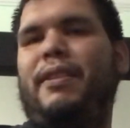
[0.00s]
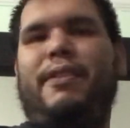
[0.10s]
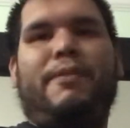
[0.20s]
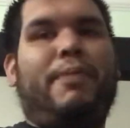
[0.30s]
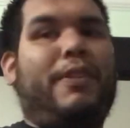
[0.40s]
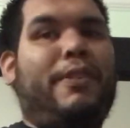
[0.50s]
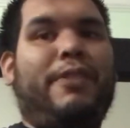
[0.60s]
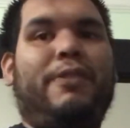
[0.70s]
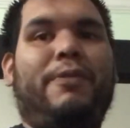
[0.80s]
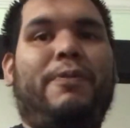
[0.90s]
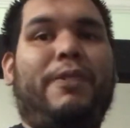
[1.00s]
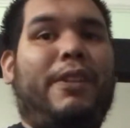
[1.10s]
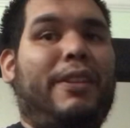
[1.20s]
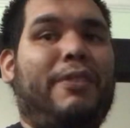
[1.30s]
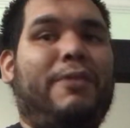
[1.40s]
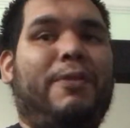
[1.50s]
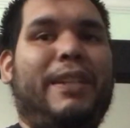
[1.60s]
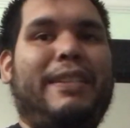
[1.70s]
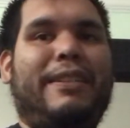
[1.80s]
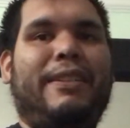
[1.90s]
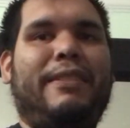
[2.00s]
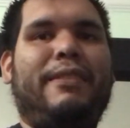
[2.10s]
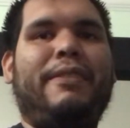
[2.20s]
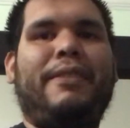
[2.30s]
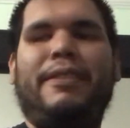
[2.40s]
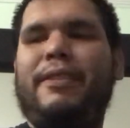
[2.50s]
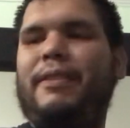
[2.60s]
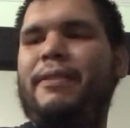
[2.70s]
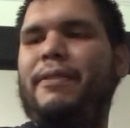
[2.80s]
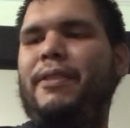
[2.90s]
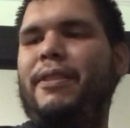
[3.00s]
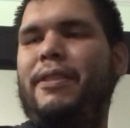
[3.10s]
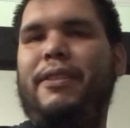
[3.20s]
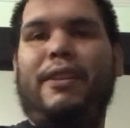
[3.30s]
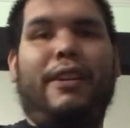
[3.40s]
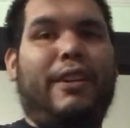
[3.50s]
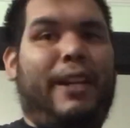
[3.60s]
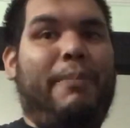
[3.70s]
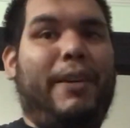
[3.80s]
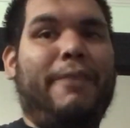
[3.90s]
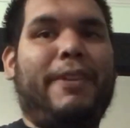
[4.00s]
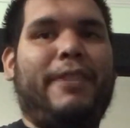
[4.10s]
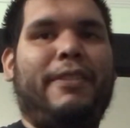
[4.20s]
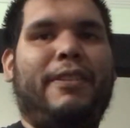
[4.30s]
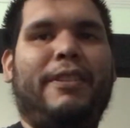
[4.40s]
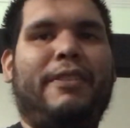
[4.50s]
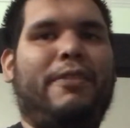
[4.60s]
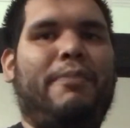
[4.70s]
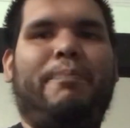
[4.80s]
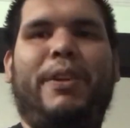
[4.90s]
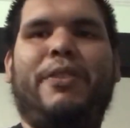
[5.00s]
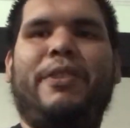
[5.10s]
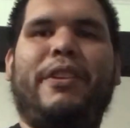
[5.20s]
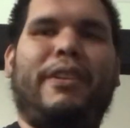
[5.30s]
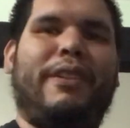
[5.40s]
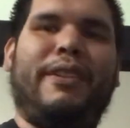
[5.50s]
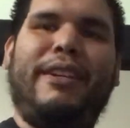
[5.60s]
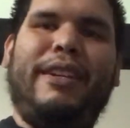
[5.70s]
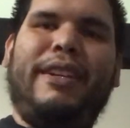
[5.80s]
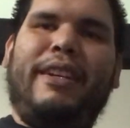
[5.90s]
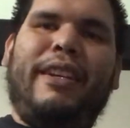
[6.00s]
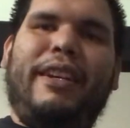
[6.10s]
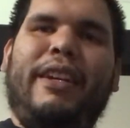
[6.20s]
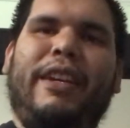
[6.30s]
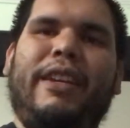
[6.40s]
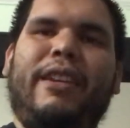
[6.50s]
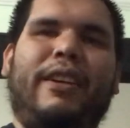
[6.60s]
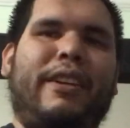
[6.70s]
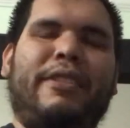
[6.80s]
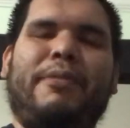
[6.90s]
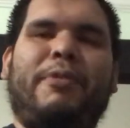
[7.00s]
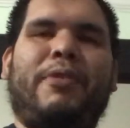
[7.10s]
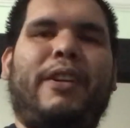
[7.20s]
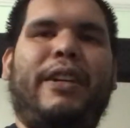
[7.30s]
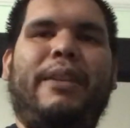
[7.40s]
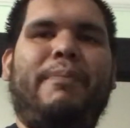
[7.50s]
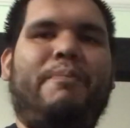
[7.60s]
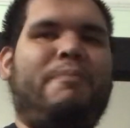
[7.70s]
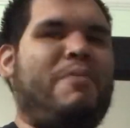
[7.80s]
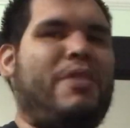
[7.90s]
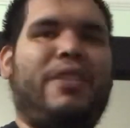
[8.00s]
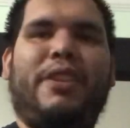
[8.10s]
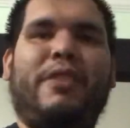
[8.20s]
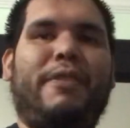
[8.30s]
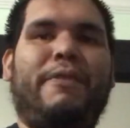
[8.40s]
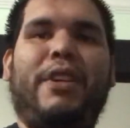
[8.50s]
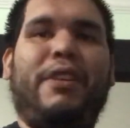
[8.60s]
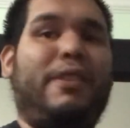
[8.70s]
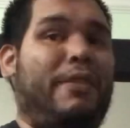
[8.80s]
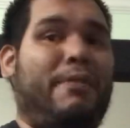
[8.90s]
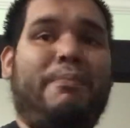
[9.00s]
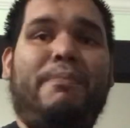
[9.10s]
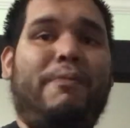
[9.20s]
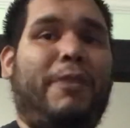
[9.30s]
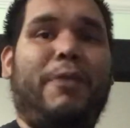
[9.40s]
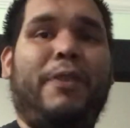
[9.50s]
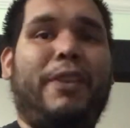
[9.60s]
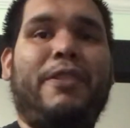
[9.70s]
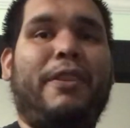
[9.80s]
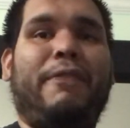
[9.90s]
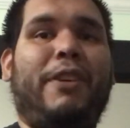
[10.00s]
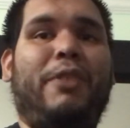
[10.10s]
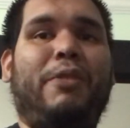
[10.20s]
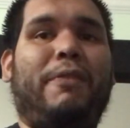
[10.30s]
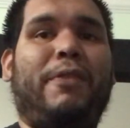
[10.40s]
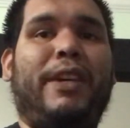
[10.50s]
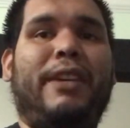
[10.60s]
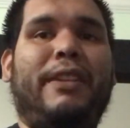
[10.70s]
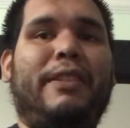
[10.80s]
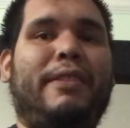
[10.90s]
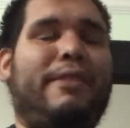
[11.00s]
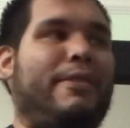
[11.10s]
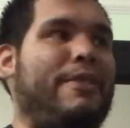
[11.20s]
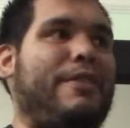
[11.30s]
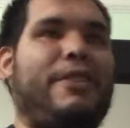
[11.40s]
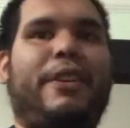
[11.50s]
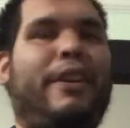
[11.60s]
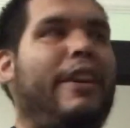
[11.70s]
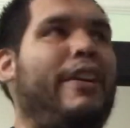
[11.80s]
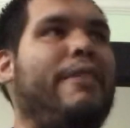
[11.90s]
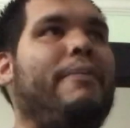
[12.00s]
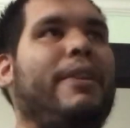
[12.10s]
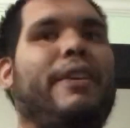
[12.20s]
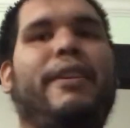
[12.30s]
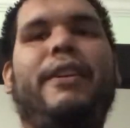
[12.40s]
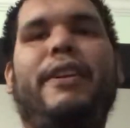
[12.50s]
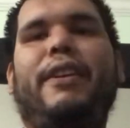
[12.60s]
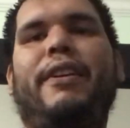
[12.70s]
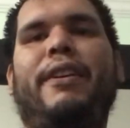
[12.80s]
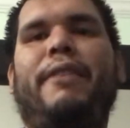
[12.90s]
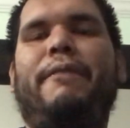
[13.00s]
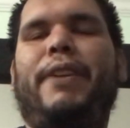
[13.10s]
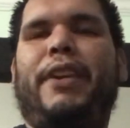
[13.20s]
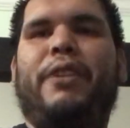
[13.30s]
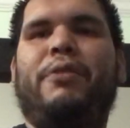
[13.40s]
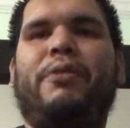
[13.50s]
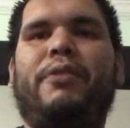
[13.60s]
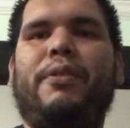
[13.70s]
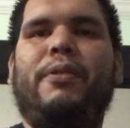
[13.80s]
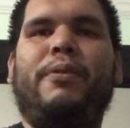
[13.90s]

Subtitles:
Ernesto Fuentes on EBF Guitar. So be sure to hit like and subscribe, share the video, and feel free to share the video with a friend, or just share any of my videos